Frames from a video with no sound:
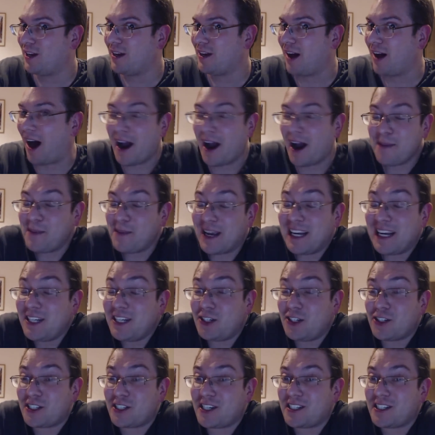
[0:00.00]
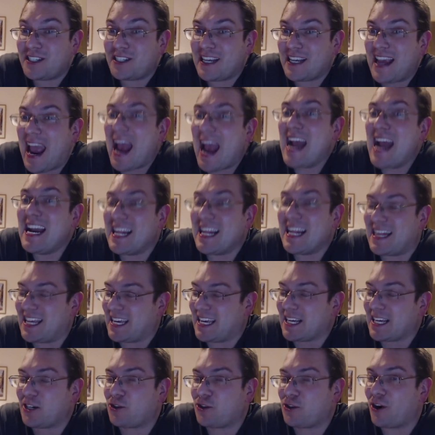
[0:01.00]
I'm interested to see
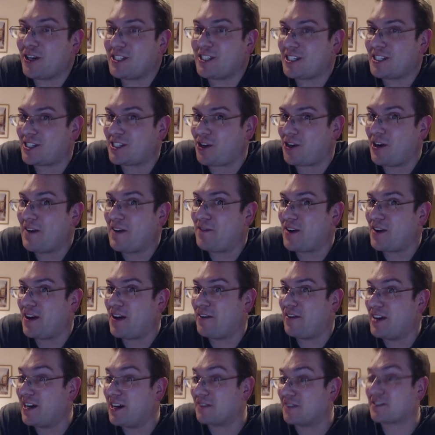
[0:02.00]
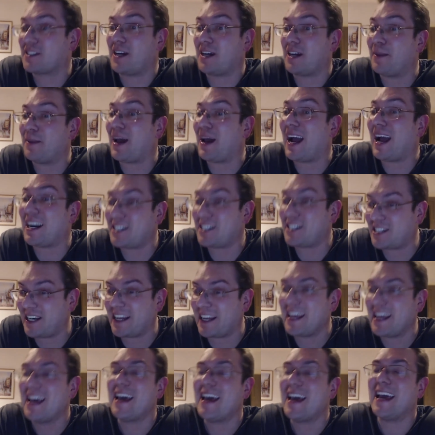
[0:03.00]
anything Crisis on Infinite Earths, because I'm
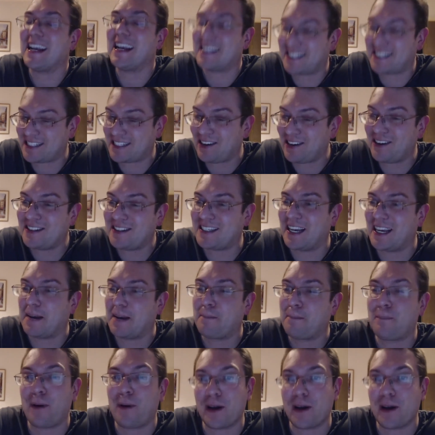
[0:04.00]
actually excited by the